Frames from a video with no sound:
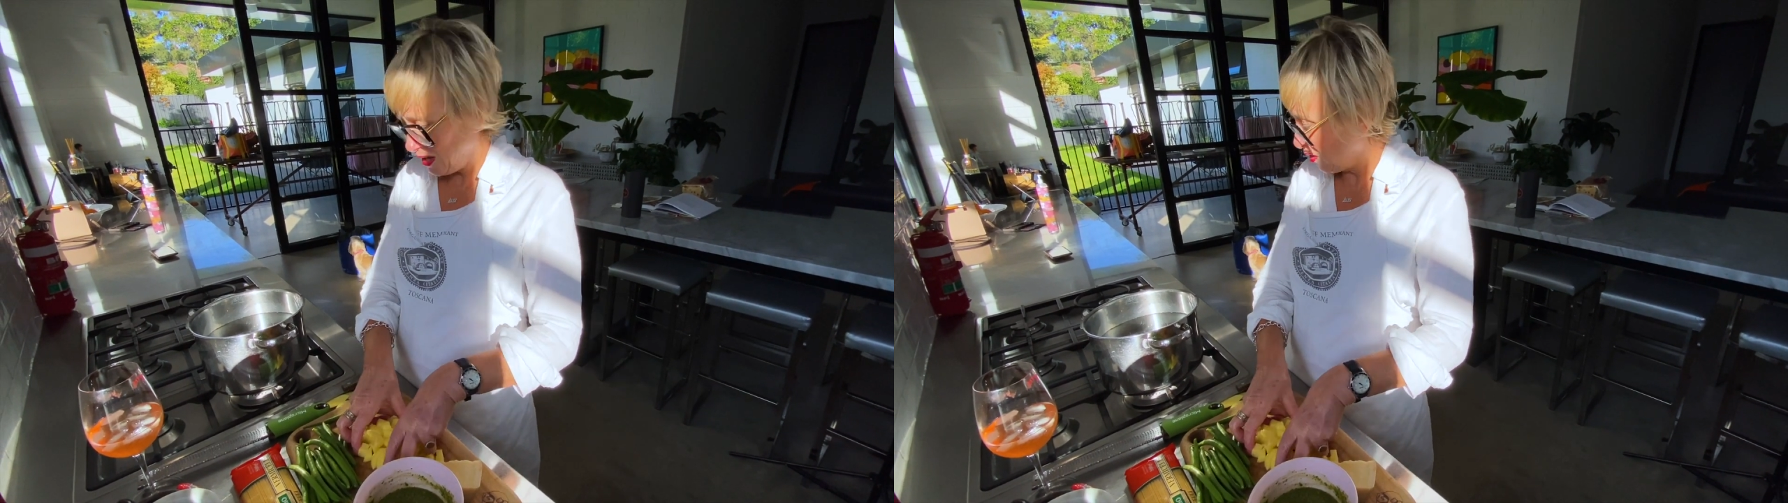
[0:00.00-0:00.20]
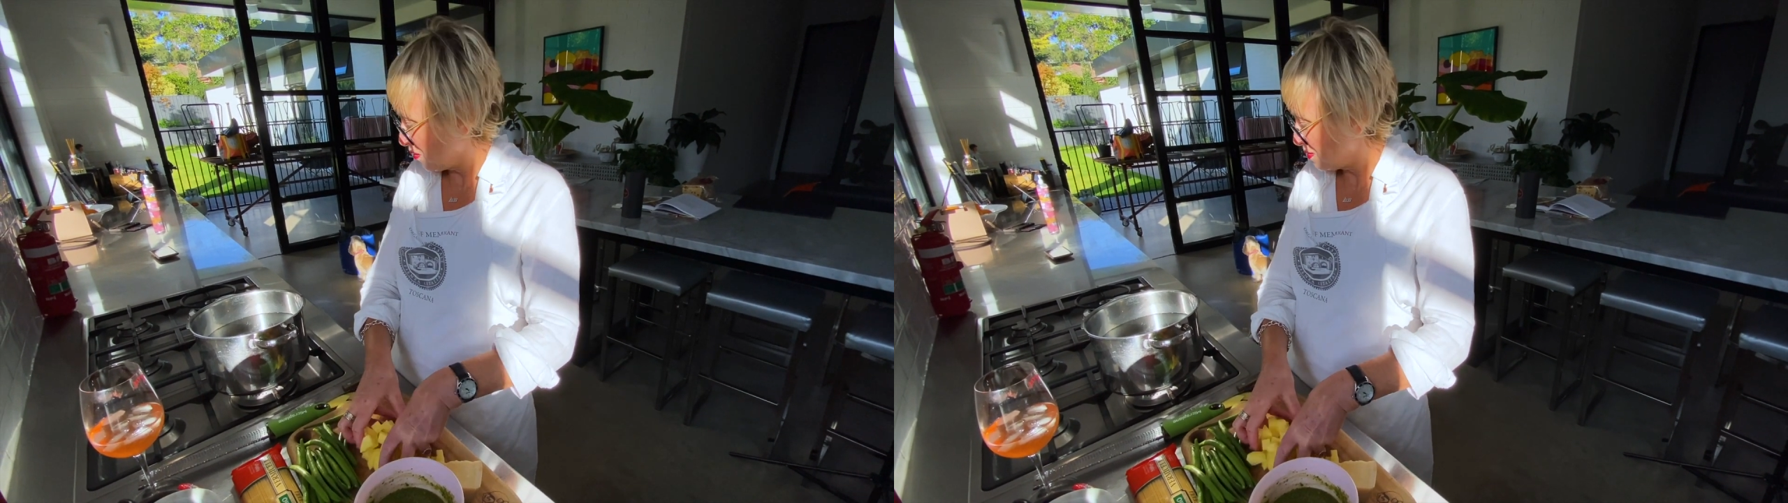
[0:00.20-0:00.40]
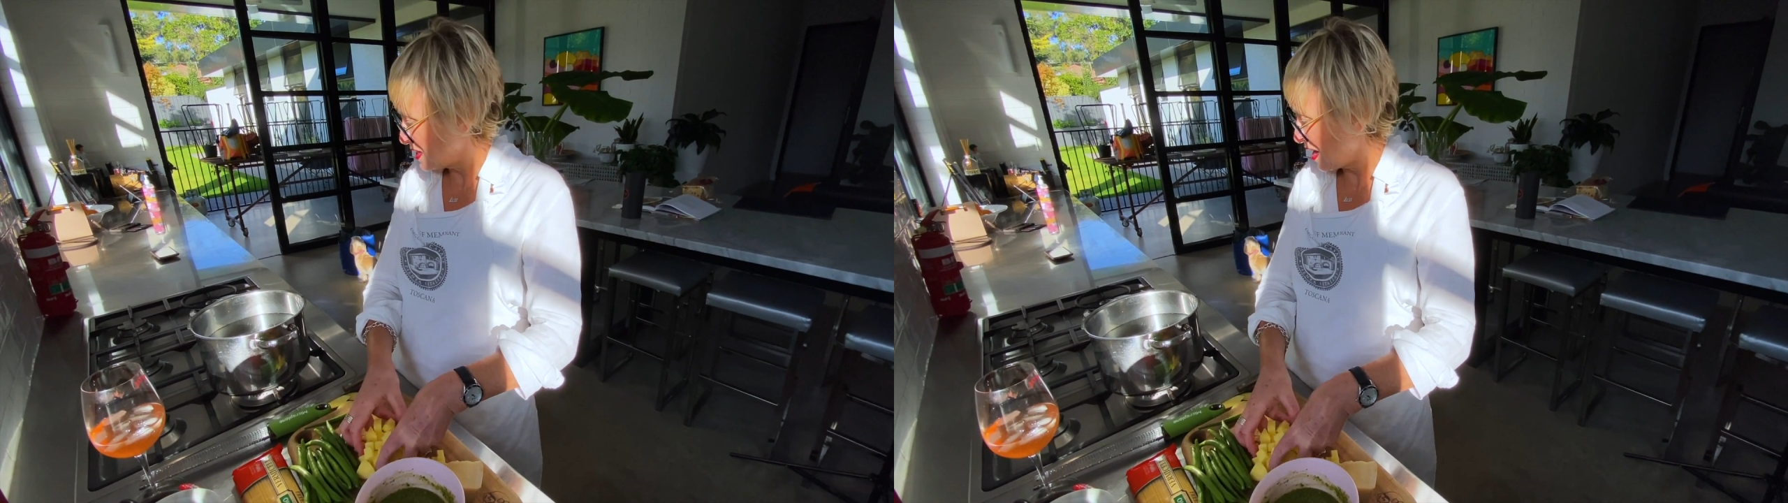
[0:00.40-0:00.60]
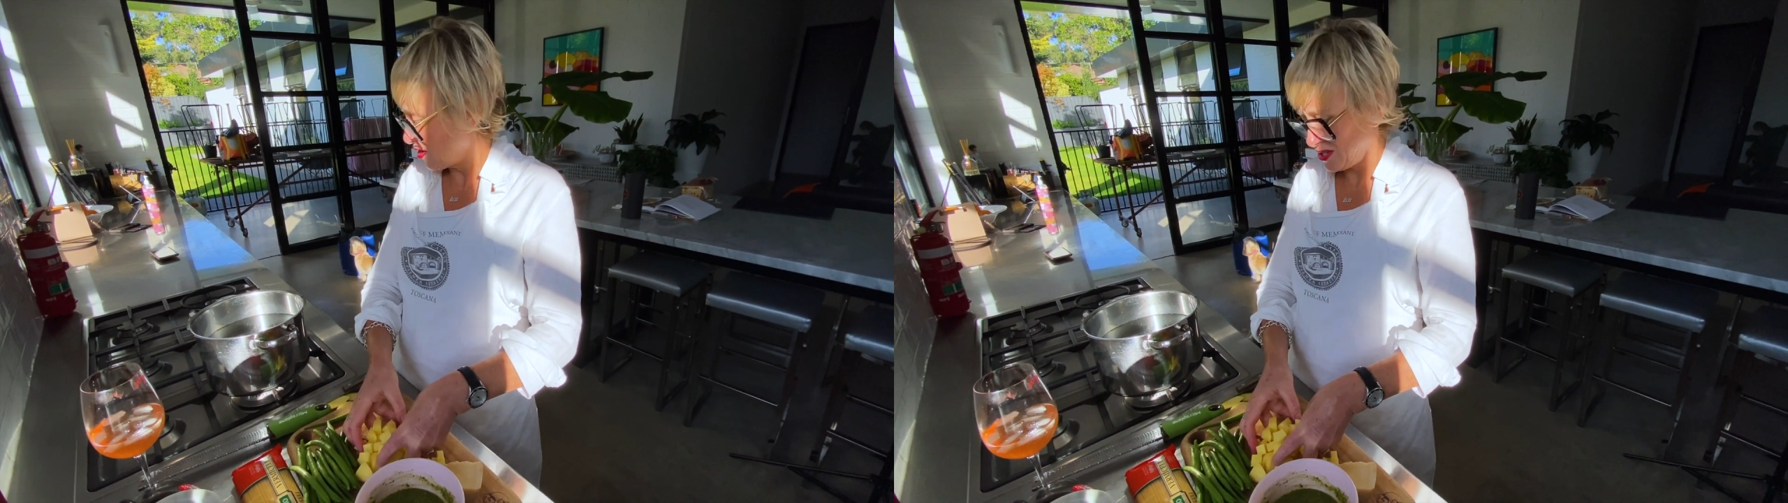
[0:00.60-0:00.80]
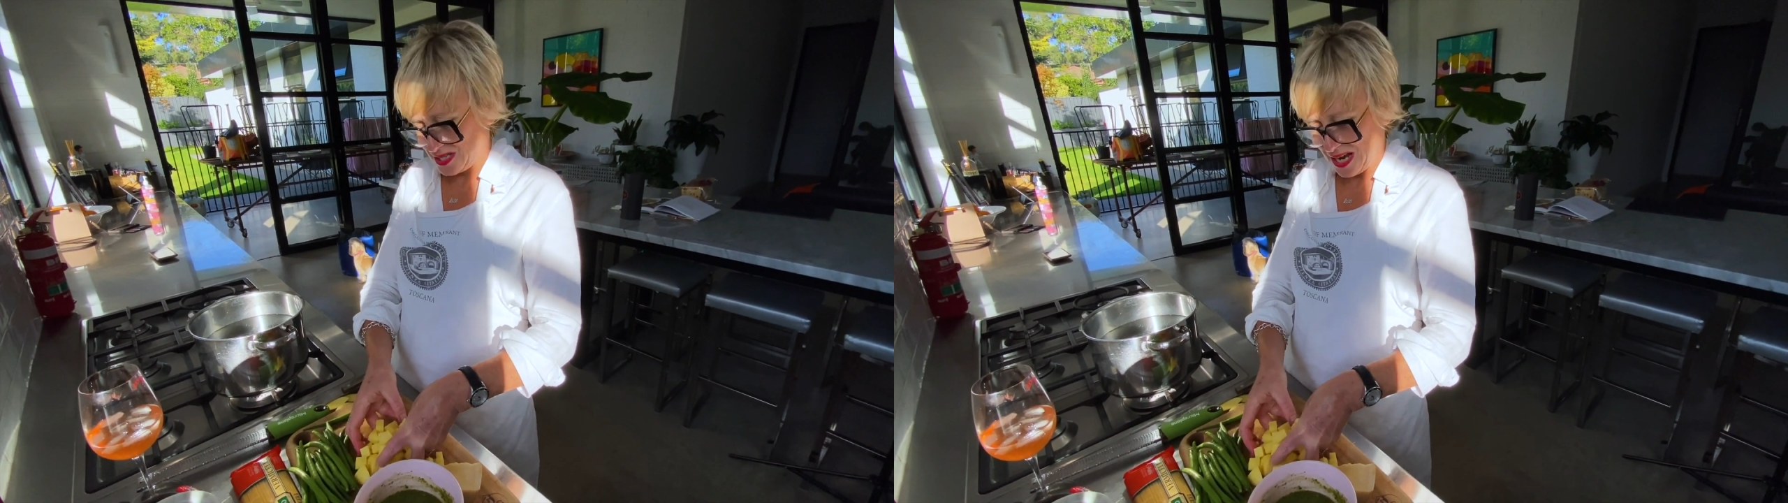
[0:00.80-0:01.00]
long
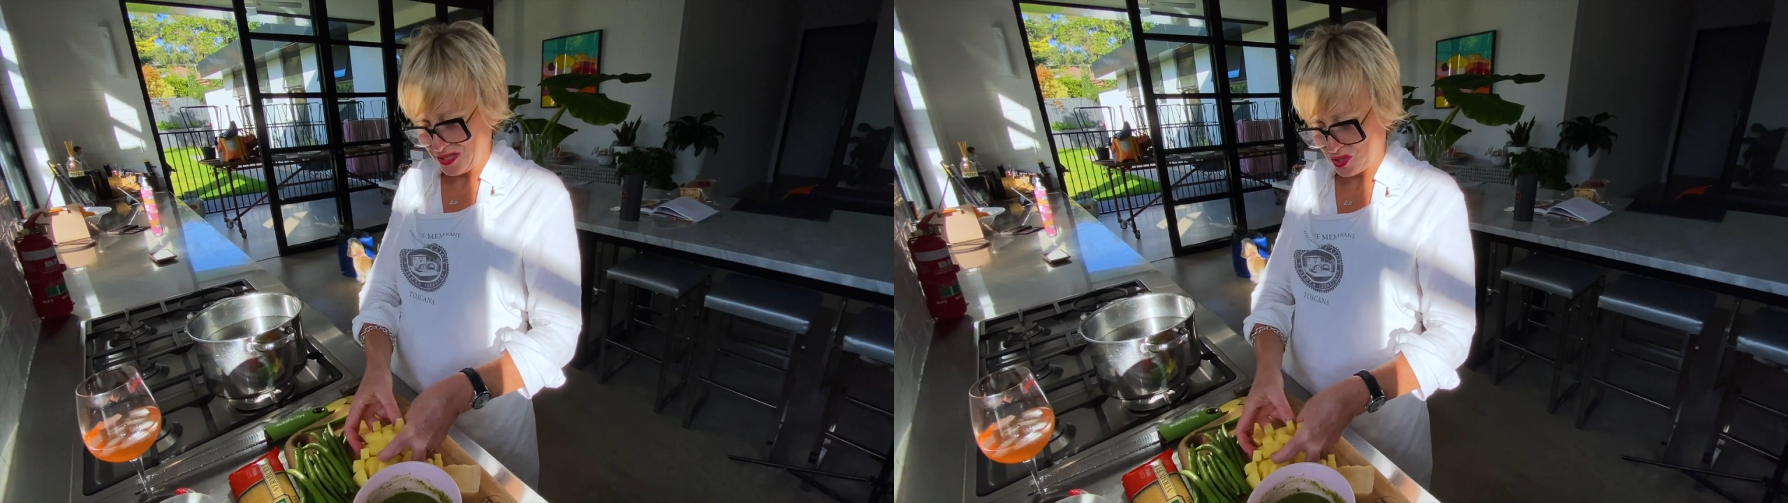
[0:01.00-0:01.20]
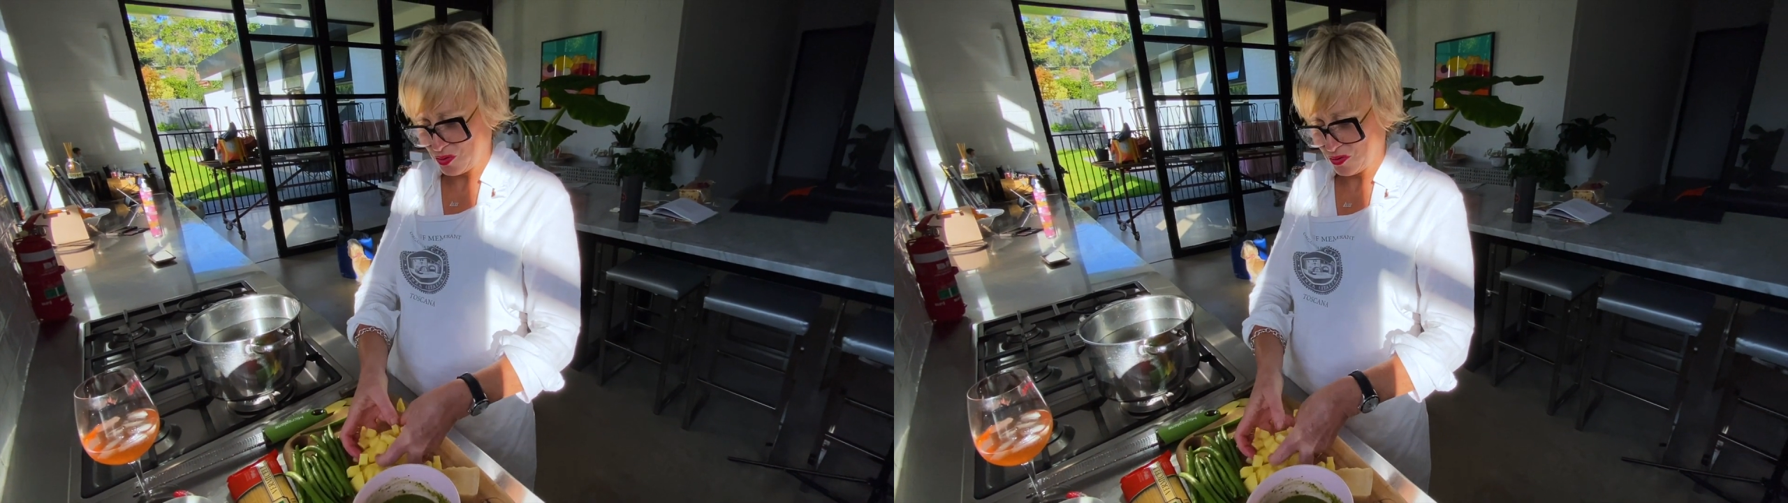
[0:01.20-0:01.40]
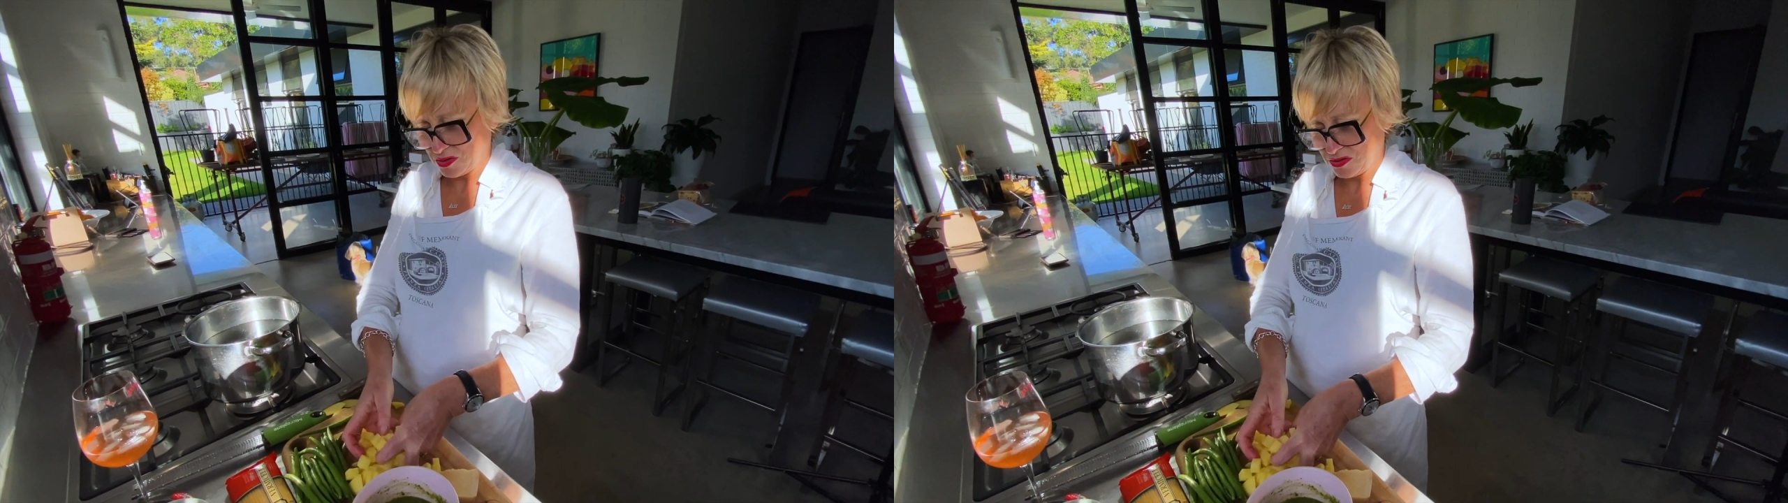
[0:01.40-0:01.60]
potatoes take to cook.